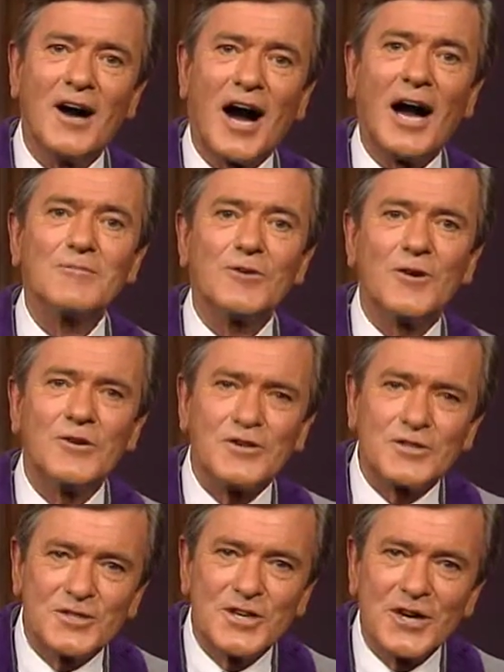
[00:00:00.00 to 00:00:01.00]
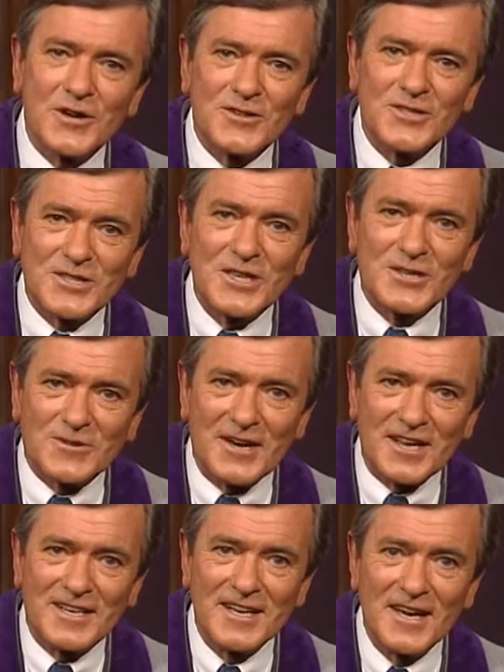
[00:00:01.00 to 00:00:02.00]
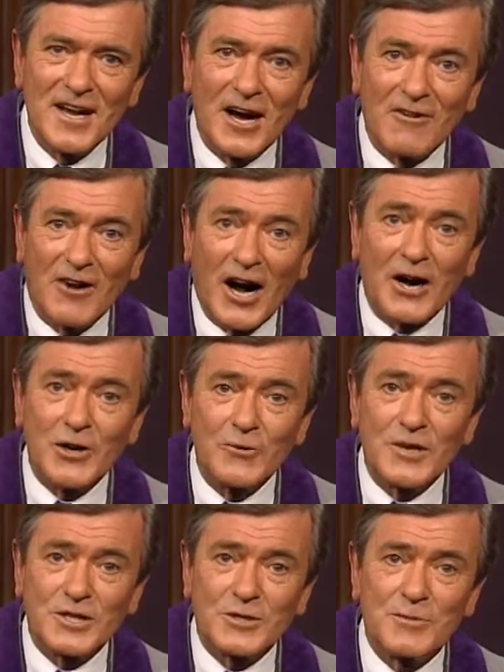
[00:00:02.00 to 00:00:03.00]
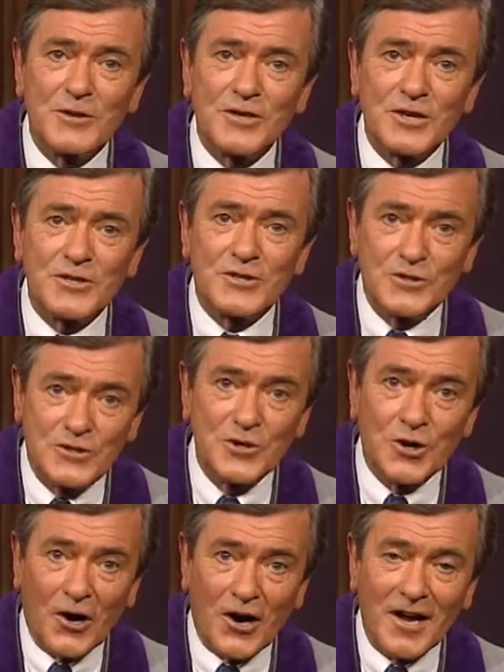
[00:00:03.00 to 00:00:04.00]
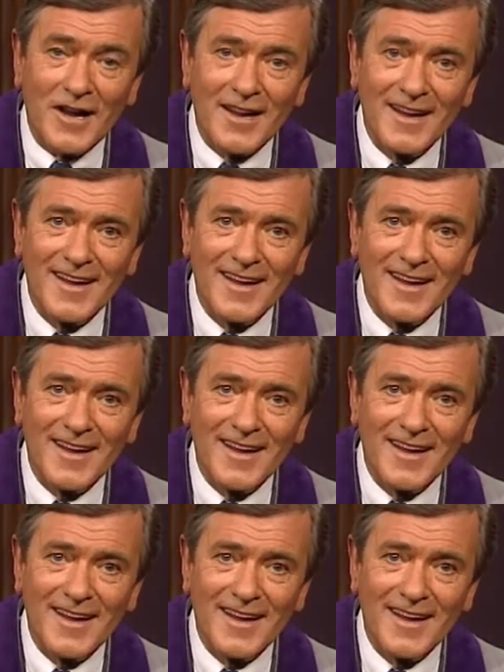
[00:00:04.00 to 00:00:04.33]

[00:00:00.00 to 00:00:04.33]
I'm going to share the secret of how to experience joy